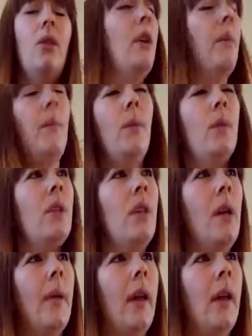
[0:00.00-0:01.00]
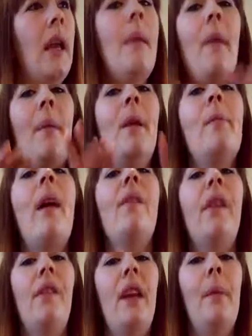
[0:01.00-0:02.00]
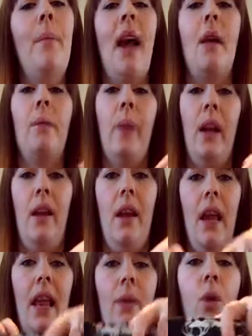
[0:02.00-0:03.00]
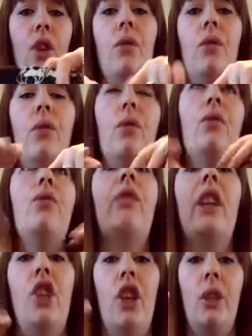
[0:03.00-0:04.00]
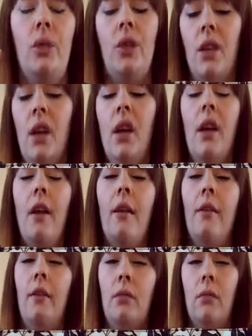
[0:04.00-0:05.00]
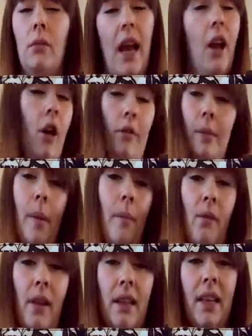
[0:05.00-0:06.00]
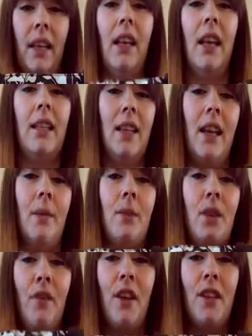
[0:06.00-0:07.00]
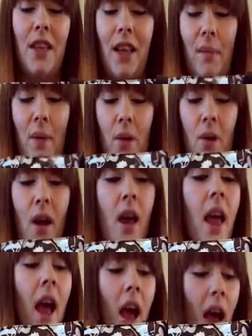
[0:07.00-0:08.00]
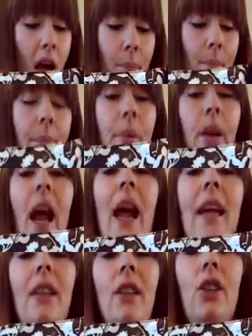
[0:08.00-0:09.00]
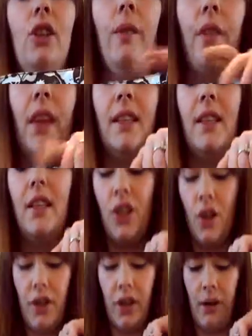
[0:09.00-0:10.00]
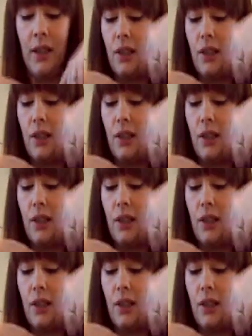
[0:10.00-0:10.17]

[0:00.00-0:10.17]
No, it mustn't have been. It might have been about £15, but it was reduced. I can't remember exactly. Like I said, it was the first thing I bought. But I love this. It's so cute.